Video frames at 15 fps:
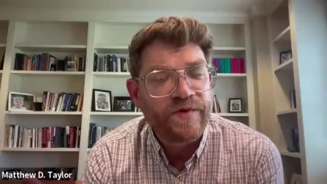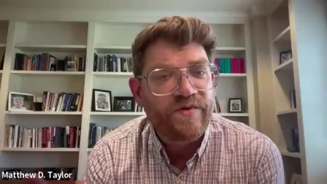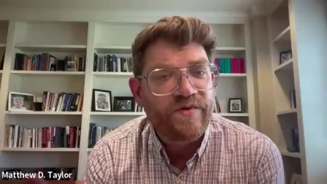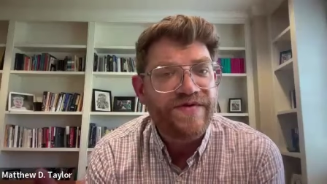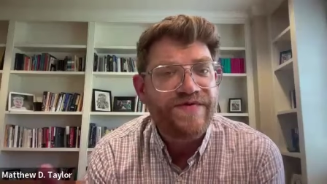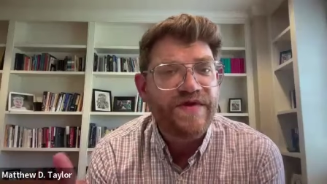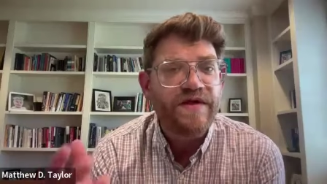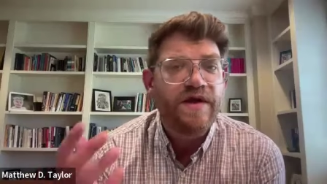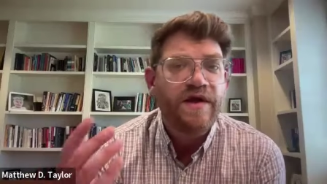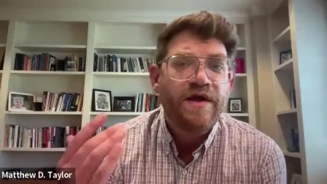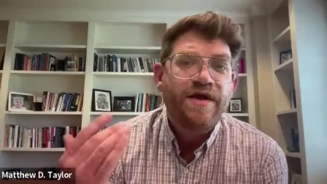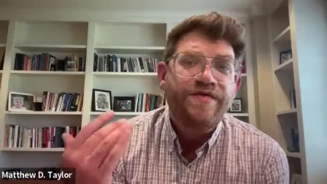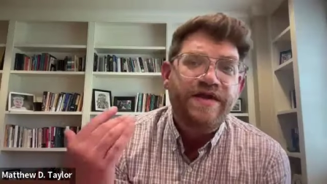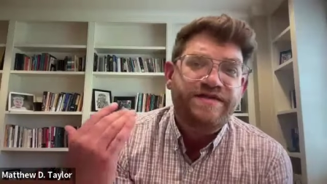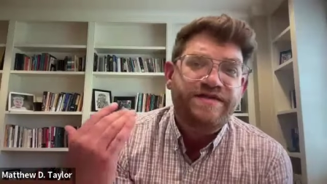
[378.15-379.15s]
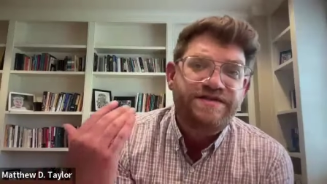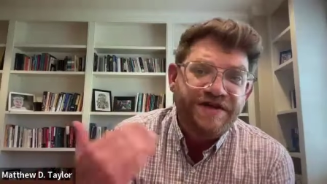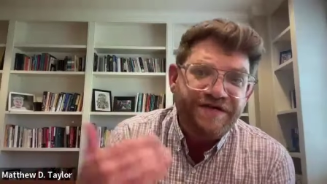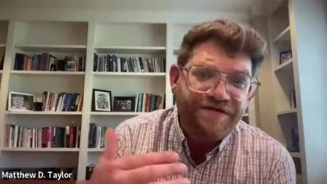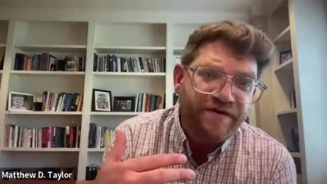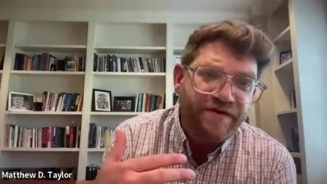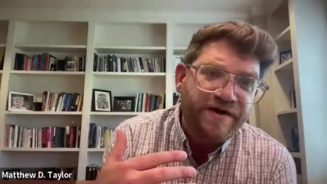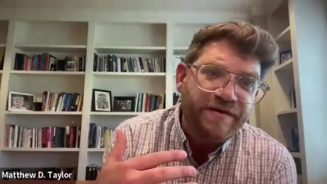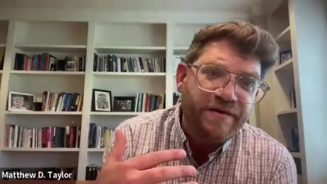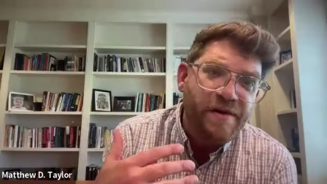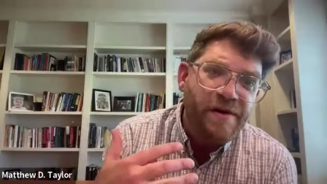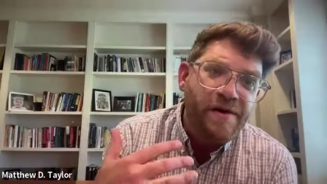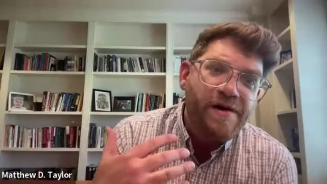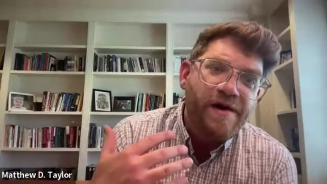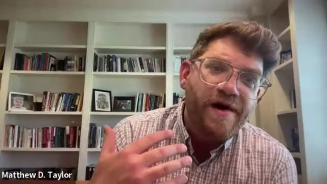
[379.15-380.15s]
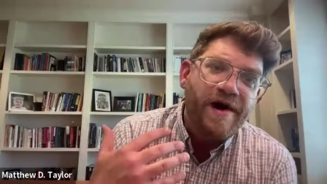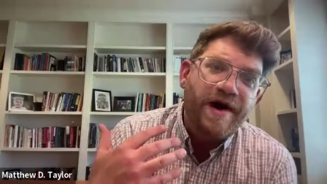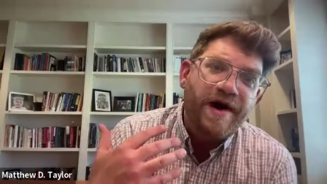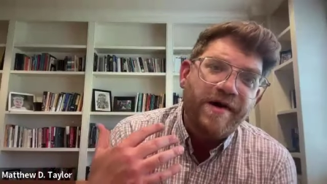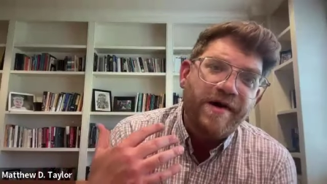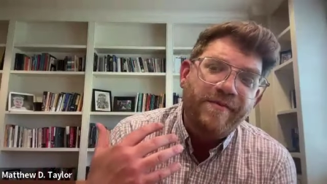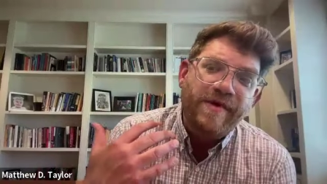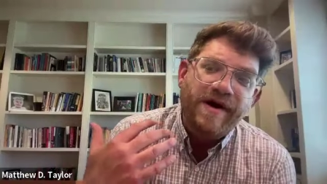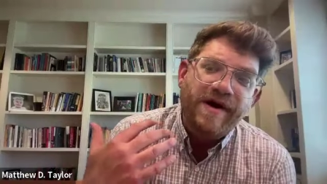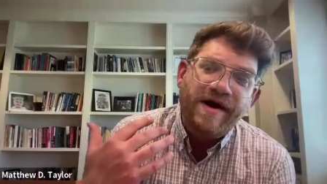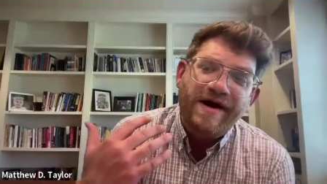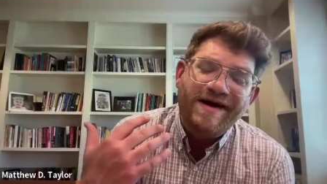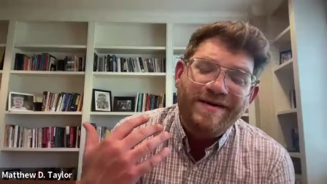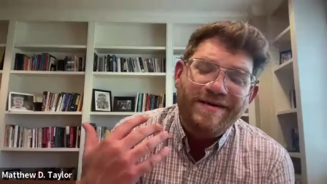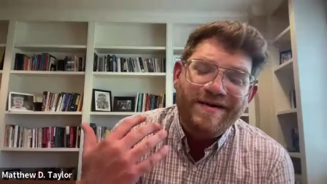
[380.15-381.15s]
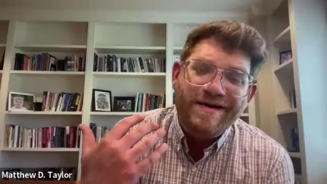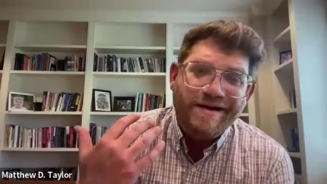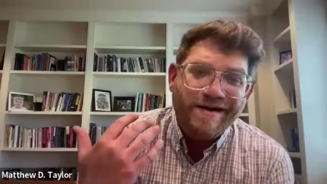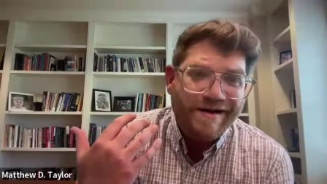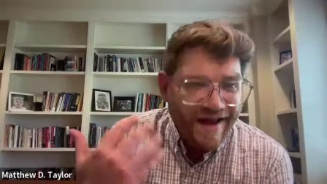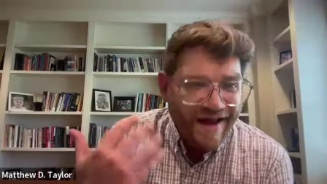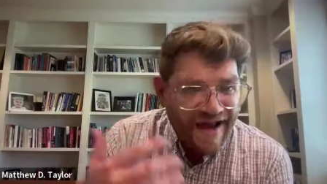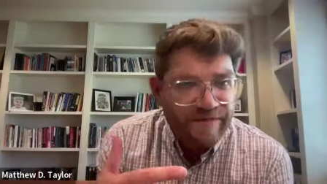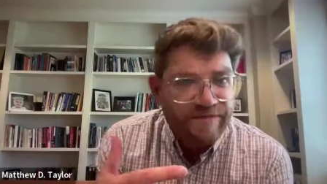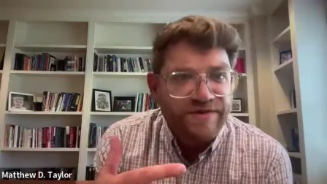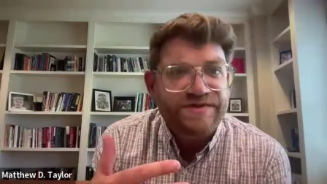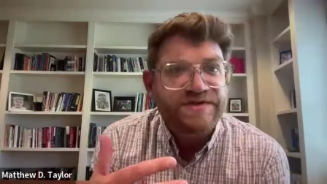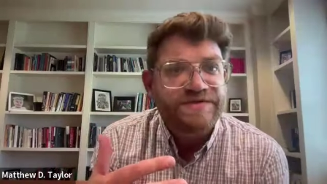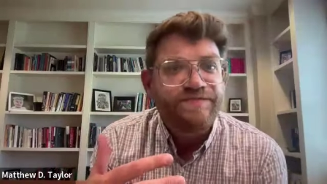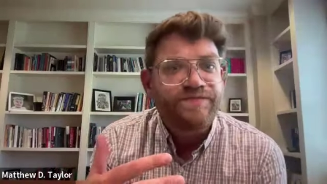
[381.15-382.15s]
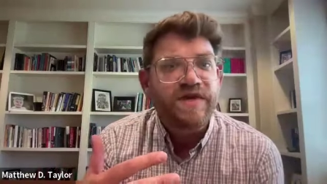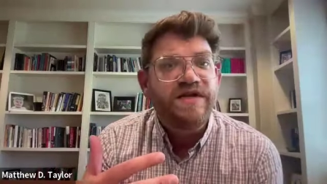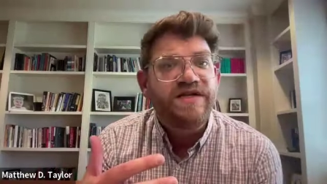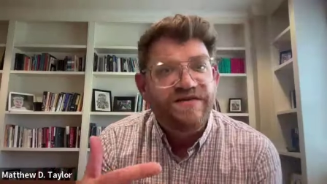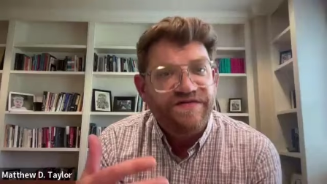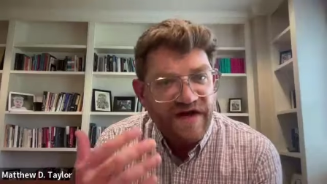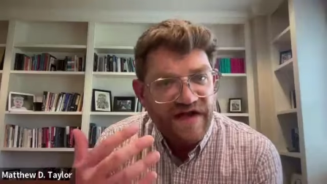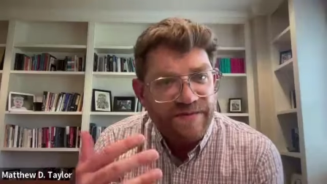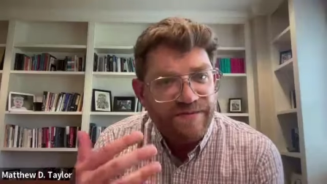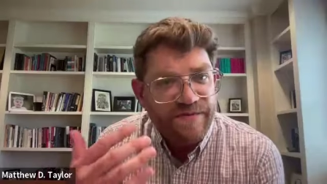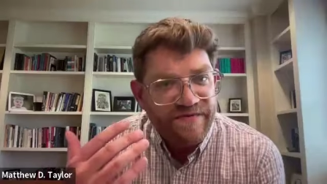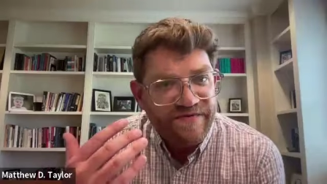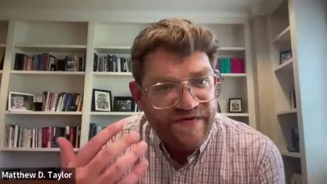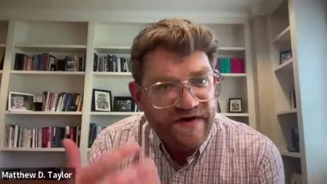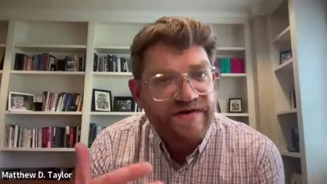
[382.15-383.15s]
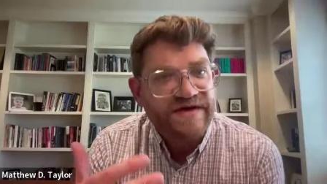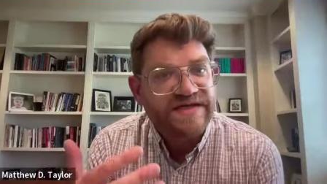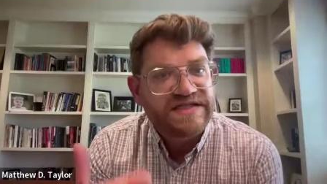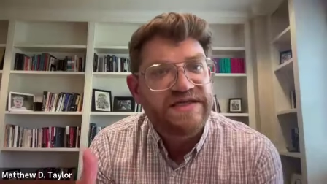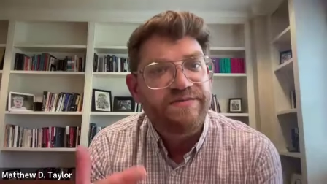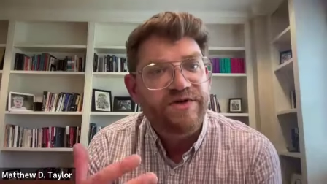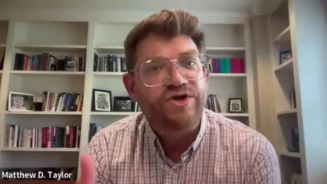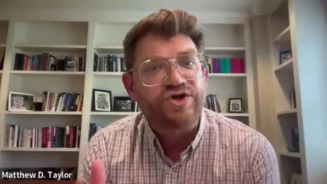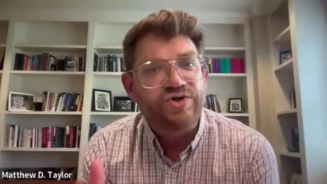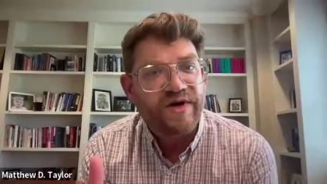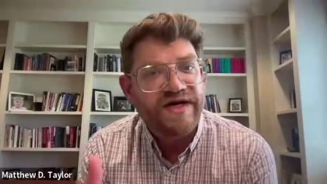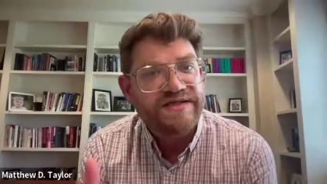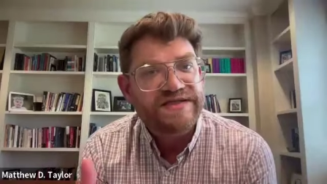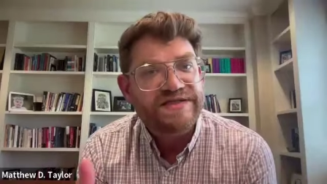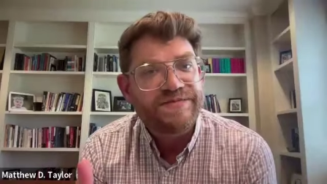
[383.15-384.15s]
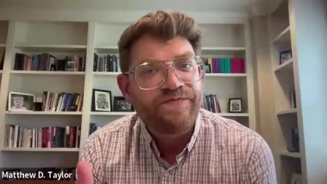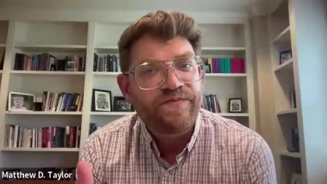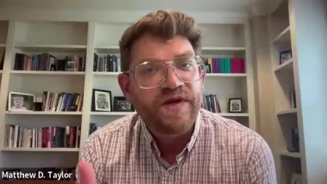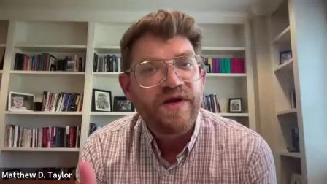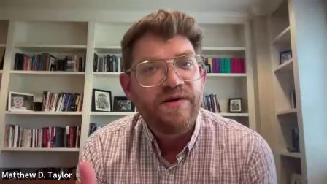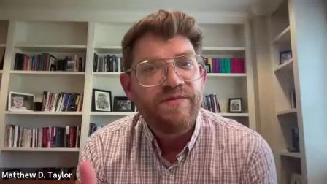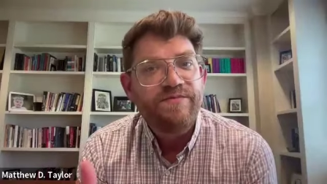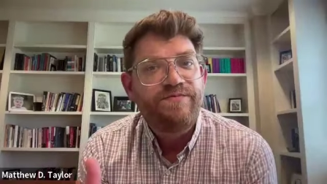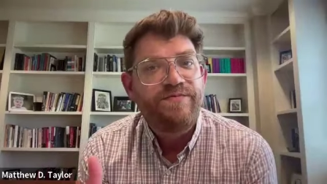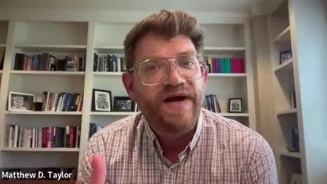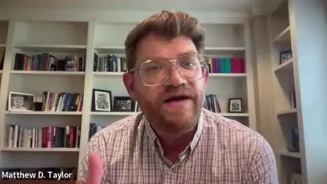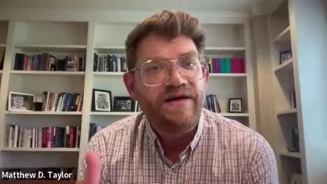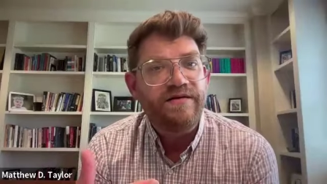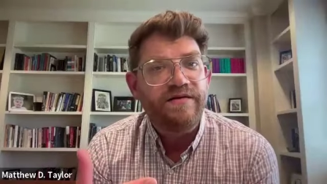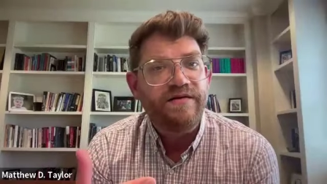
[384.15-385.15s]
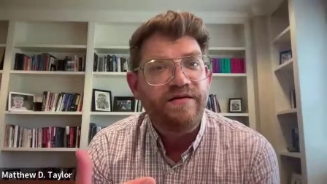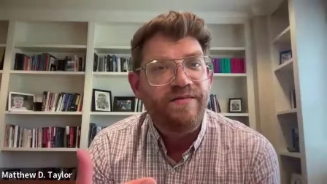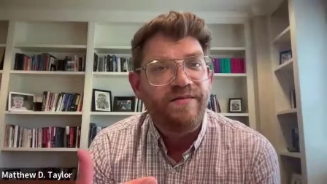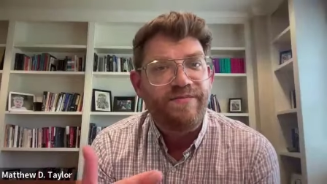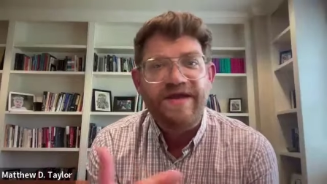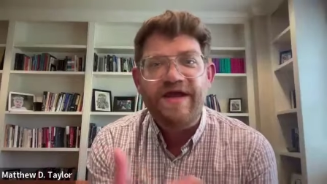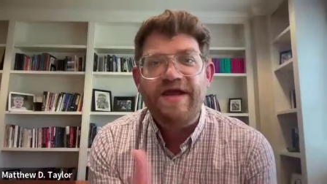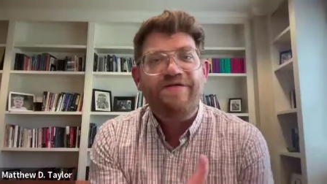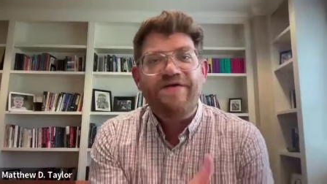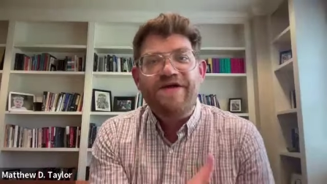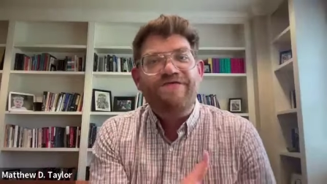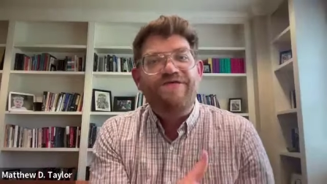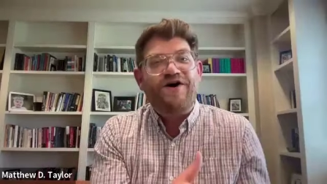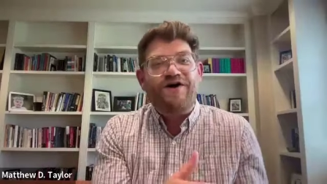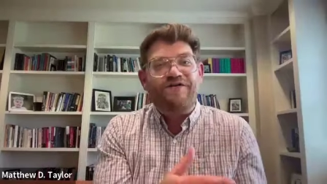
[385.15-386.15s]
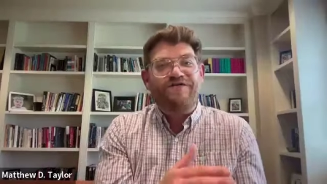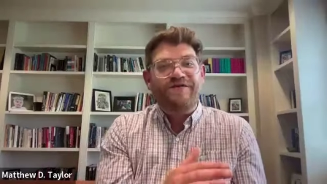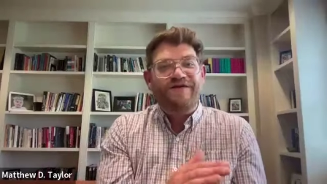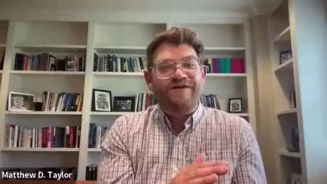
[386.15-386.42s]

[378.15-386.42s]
right that that different um, uh, uh, animals can develop very similar traits, but be, evolve.